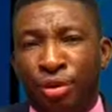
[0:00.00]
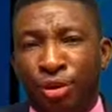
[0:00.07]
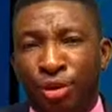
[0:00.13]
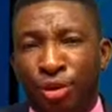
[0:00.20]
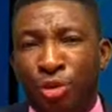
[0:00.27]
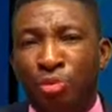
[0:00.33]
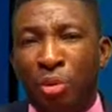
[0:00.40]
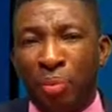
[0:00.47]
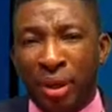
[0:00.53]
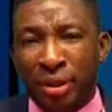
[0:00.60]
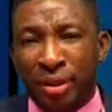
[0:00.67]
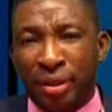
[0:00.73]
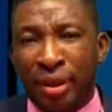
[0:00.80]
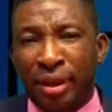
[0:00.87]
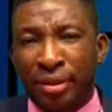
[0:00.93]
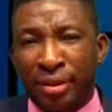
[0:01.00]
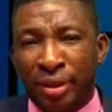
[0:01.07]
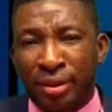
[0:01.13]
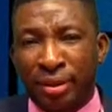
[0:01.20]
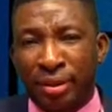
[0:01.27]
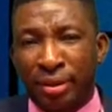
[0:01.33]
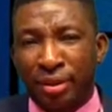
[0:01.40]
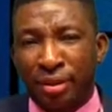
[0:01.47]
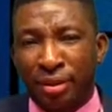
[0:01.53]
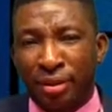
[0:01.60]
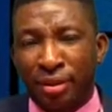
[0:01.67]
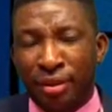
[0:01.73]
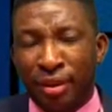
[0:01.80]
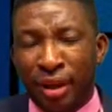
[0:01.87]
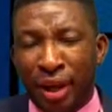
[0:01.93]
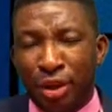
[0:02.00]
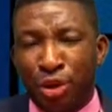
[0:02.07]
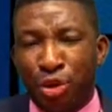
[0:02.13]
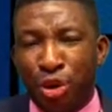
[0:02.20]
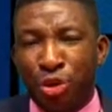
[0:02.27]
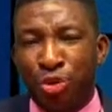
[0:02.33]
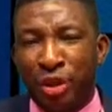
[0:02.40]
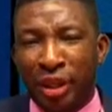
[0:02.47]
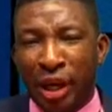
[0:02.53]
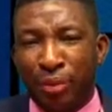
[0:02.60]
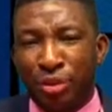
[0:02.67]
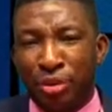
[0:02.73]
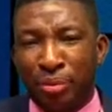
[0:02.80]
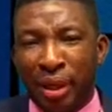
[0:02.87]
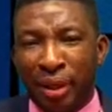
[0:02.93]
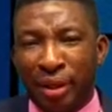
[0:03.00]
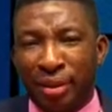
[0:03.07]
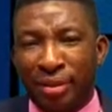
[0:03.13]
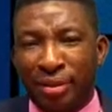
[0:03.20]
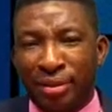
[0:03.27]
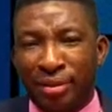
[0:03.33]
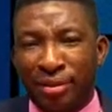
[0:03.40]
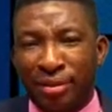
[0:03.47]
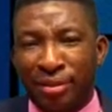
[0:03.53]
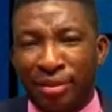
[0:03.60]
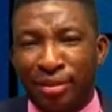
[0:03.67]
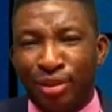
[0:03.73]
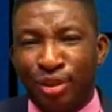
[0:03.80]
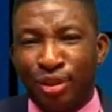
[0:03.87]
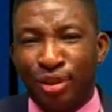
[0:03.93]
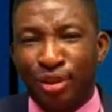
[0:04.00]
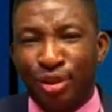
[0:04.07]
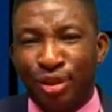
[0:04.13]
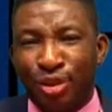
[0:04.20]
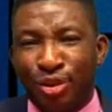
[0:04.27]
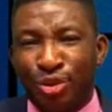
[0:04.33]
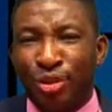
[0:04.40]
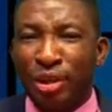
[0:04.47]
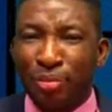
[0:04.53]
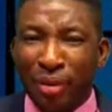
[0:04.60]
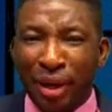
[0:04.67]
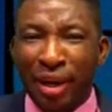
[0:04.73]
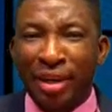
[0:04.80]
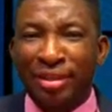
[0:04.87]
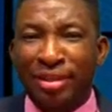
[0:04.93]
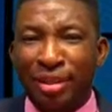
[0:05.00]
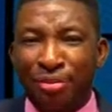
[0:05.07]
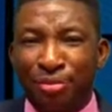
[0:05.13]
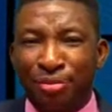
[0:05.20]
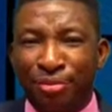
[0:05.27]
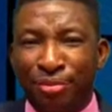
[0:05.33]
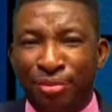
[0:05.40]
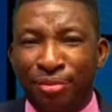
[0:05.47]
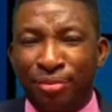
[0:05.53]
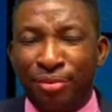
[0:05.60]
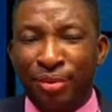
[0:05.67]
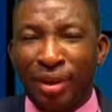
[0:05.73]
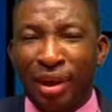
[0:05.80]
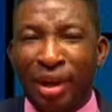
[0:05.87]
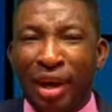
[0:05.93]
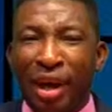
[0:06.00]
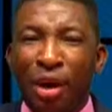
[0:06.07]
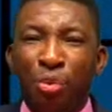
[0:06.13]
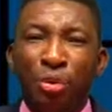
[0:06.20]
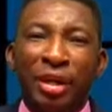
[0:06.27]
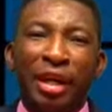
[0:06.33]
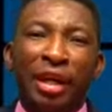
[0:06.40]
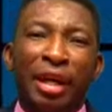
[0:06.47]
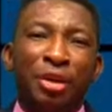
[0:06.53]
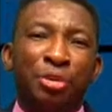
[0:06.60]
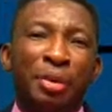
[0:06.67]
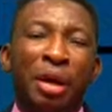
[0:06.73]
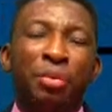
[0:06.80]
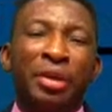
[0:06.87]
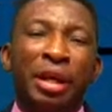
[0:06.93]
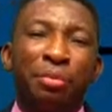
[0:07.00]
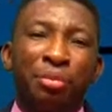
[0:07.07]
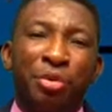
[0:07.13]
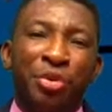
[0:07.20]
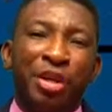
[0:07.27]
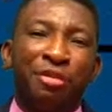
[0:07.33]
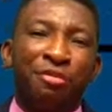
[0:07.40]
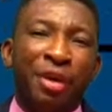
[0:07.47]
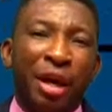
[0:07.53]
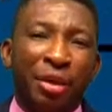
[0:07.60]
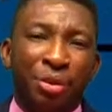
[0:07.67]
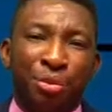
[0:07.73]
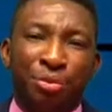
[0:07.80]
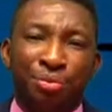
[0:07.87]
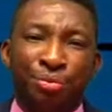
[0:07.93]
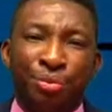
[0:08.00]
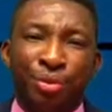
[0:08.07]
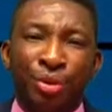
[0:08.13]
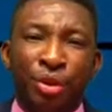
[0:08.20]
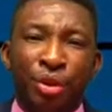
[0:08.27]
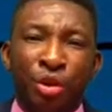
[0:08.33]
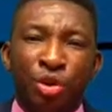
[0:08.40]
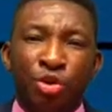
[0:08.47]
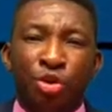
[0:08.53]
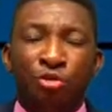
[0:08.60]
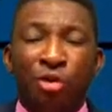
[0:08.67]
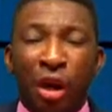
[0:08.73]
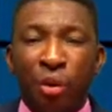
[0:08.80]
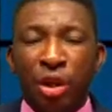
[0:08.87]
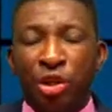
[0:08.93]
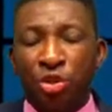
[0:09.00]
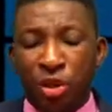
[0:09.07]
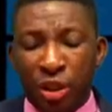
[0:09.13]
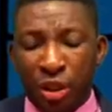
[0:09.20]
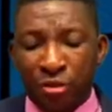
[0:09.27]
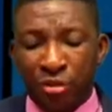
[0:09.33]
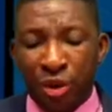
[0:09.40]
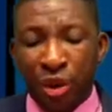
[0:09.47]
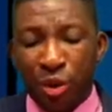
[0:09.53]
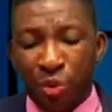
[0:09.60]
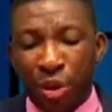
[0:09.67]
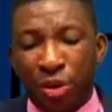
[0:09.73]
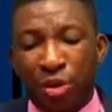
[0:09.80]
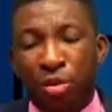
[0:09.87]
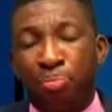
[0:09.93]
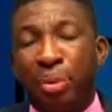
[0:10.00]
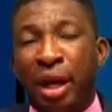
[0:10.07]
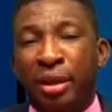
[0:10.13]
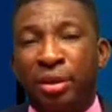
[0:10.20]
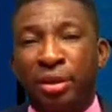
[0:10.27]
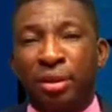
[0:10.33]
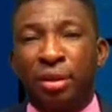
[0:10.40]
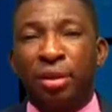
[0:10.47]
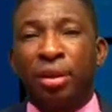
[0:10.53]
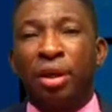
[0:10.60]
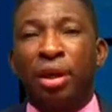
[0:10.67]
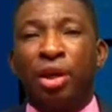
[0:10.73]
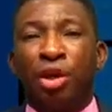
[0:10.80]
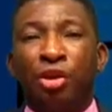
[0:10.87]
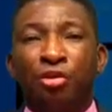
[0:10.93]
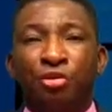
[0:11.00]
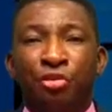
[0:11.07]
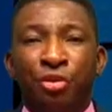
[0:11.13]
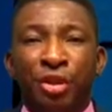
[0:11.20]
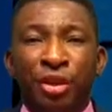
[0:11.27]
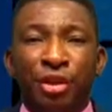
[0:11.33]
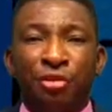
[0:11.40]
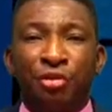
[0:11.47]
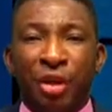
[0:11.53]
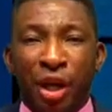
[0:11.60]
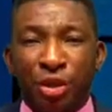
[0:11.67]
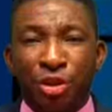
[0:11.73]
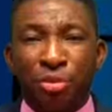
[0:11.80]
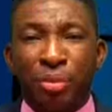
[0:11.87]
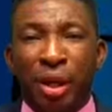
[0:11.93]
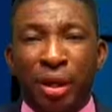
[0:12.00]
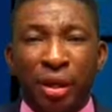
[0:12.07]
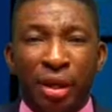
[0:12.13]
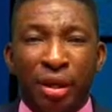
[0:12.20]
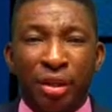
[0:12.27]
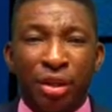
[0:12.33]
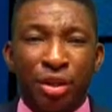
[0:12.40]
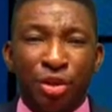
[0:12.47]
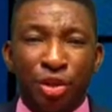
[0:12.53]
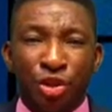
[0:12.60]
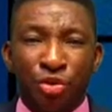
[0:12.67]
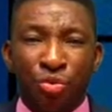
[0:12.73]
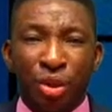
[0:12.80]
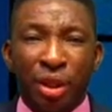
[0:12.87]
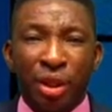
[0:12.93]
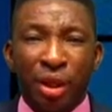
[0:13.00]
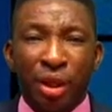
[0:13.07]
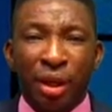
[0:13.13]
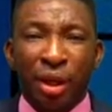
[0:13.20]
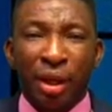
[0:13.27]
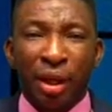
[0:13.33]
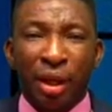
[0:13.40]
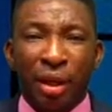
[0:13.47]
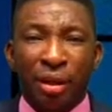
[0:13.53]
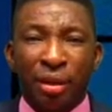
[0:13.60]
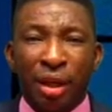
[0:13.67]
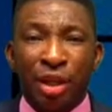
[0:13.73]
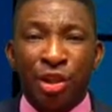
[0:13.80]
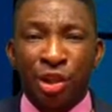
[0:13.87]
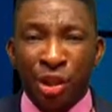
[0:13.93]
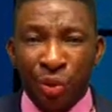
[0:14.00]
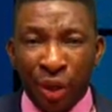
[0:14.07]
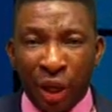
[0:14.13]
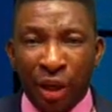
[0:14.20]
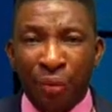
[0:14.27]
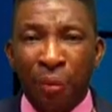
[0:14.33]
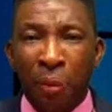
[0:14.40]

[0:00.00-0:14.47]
your properties and assets, and you're going to the capital market to liberalize them, how would that add up? How would that create value? So valuation is a very critical part of the financial market and the industry, and Nigeria